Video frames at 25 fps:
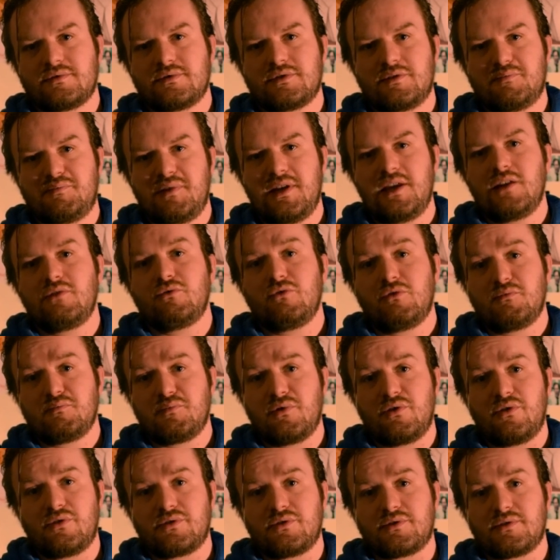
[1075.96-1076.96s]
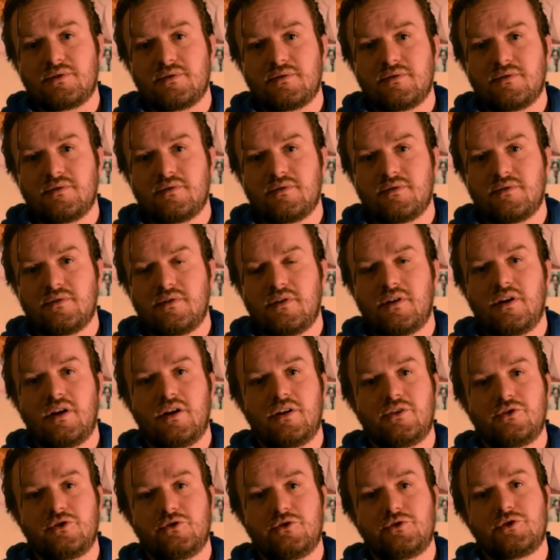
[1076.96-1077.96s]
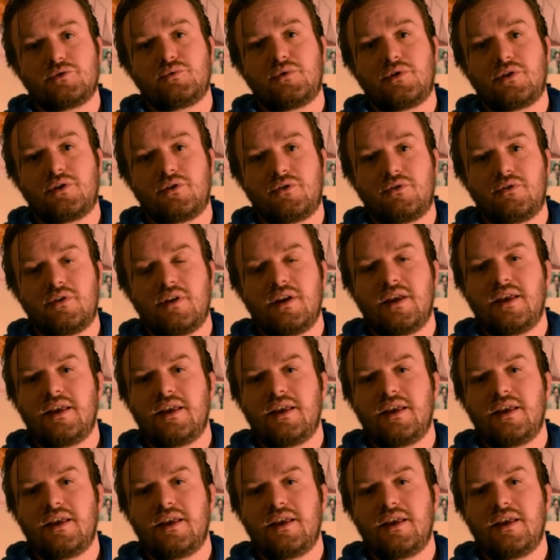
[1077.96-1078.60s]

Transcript: to be your own person and do what you wanna do.